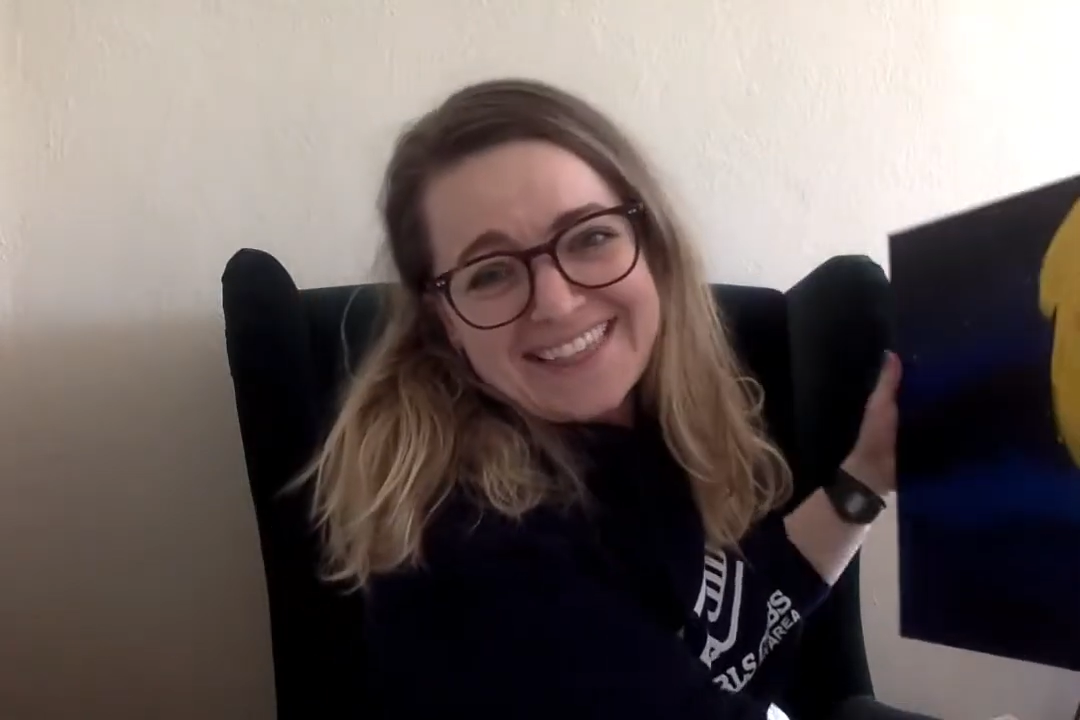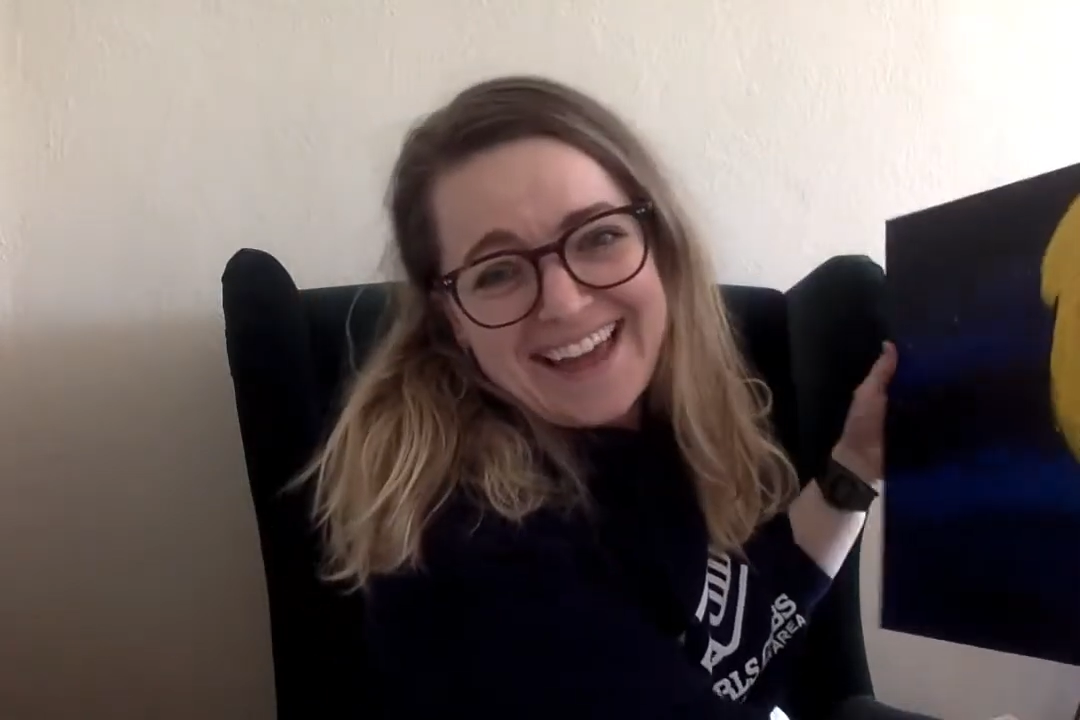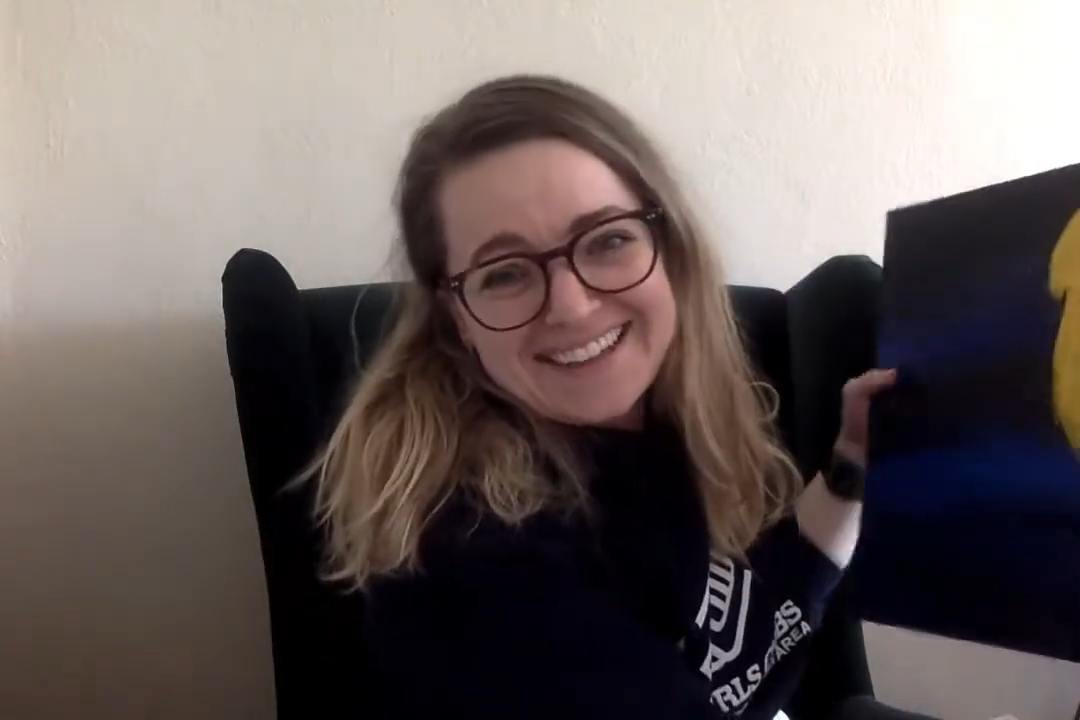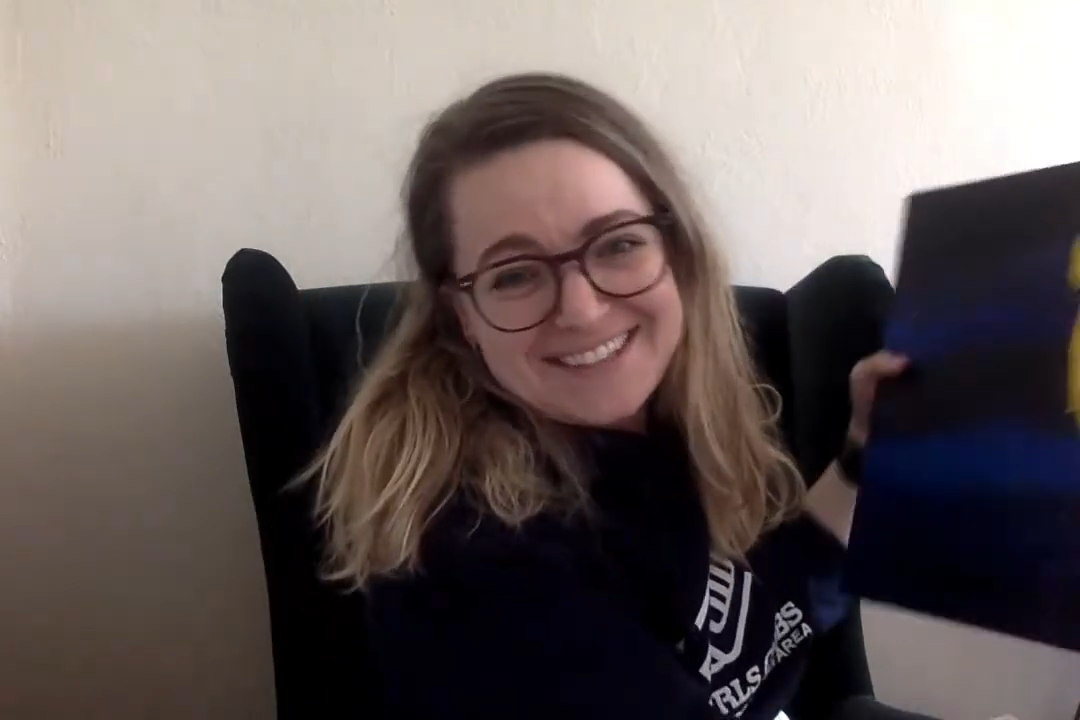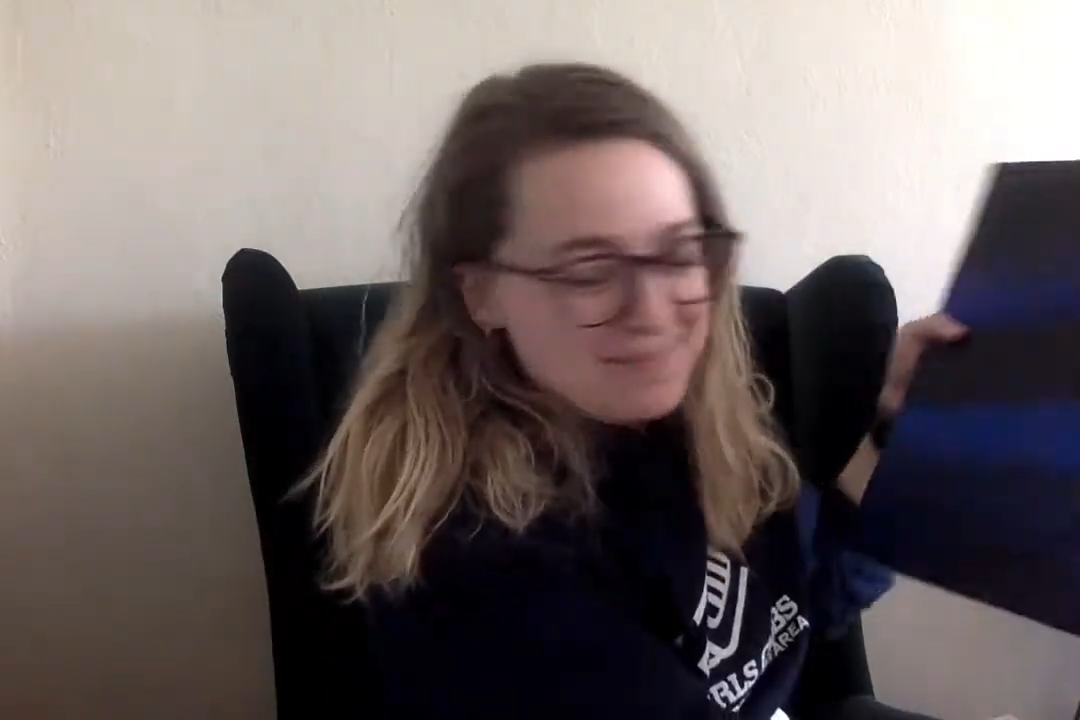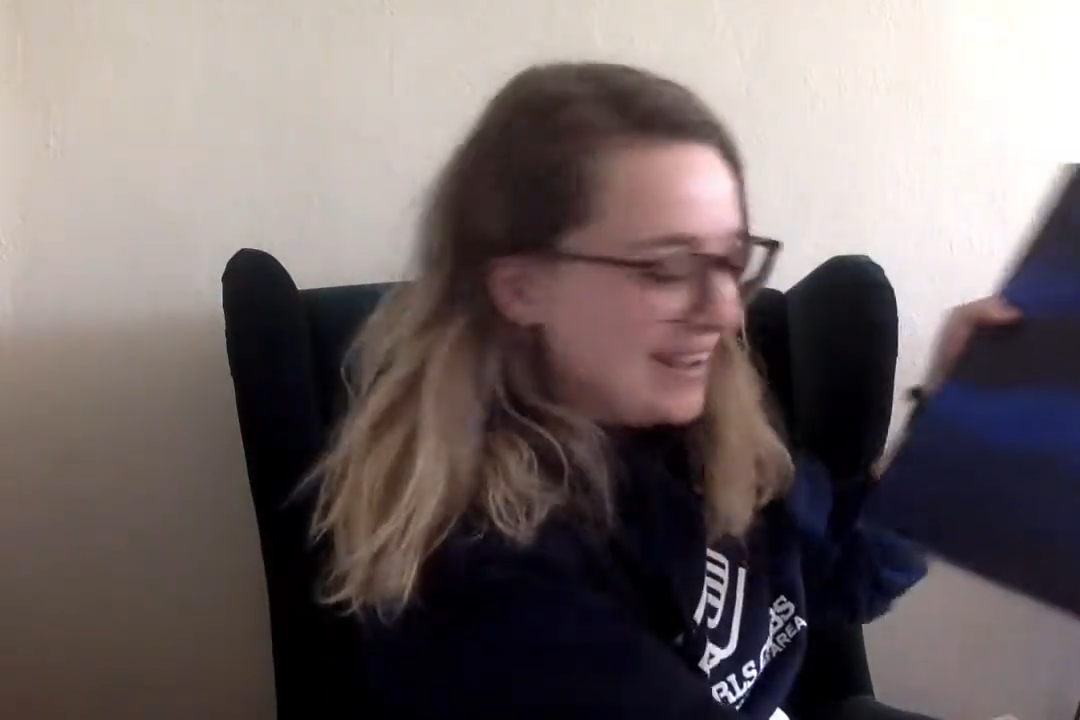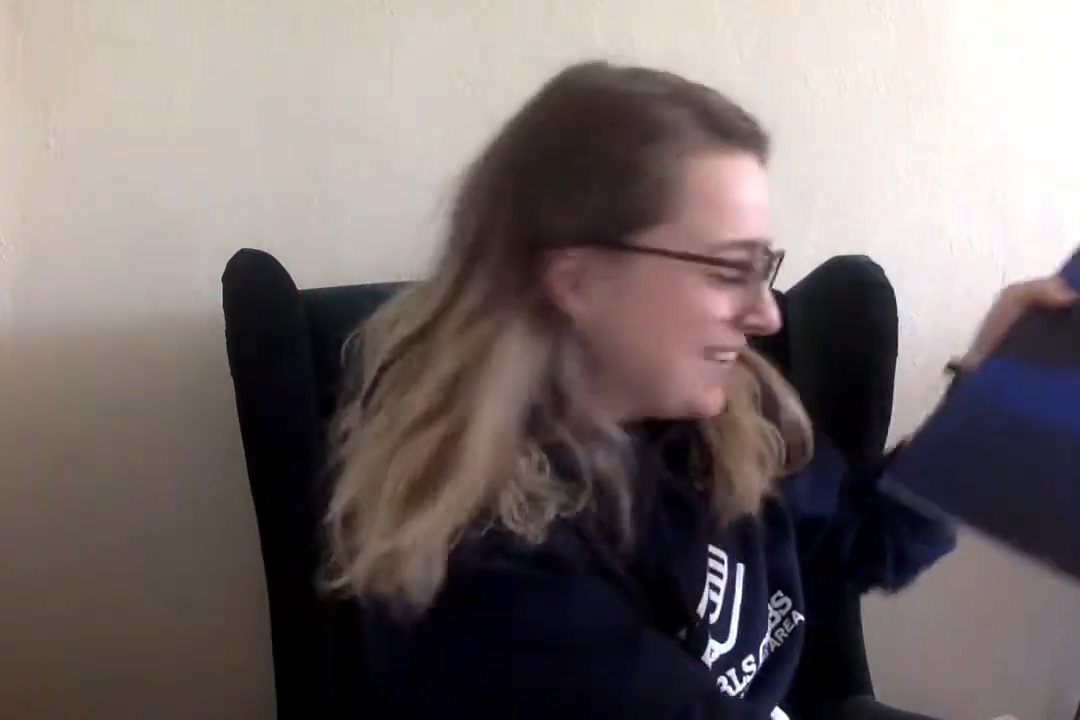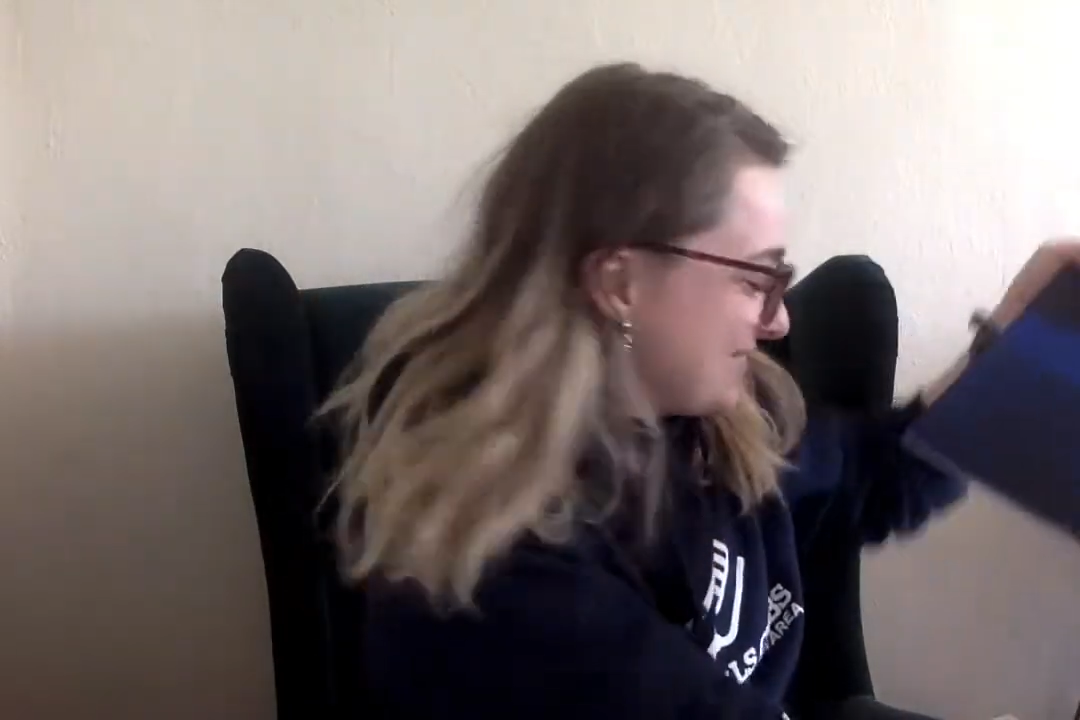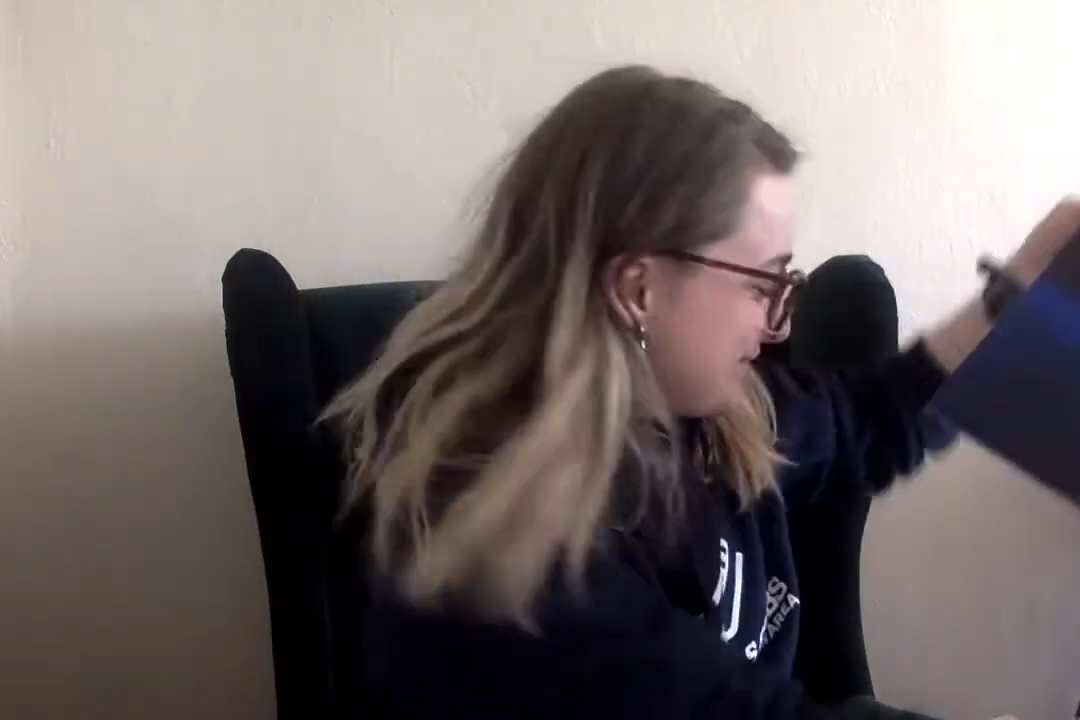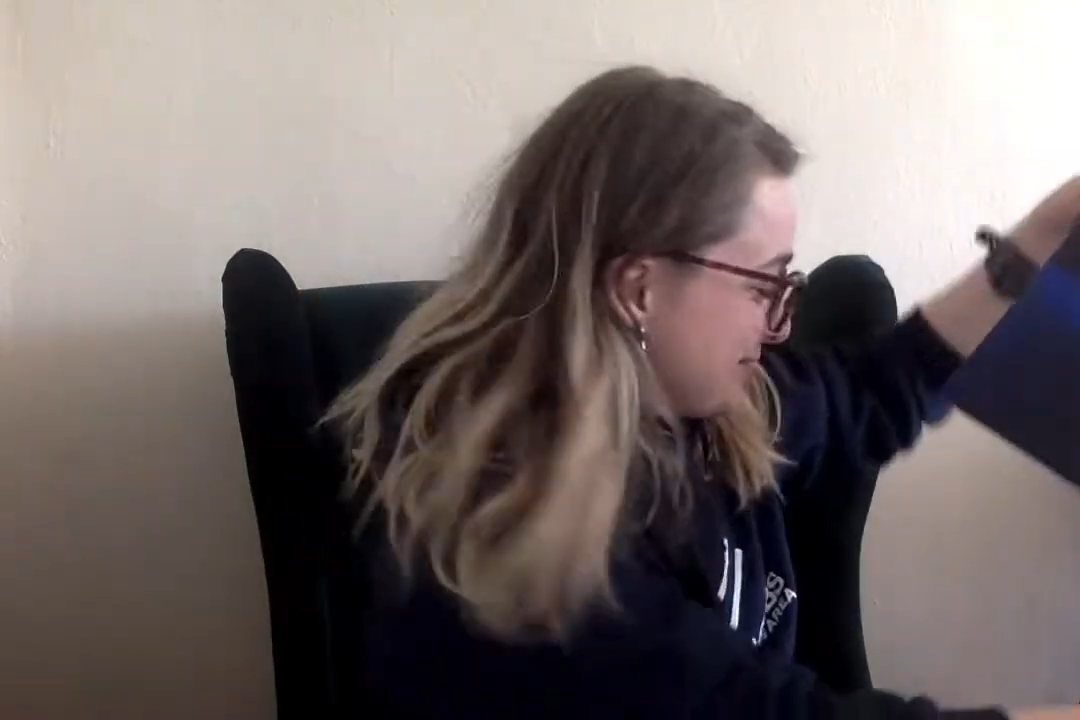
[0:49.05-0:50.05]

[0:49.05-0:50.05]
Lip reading: that to me.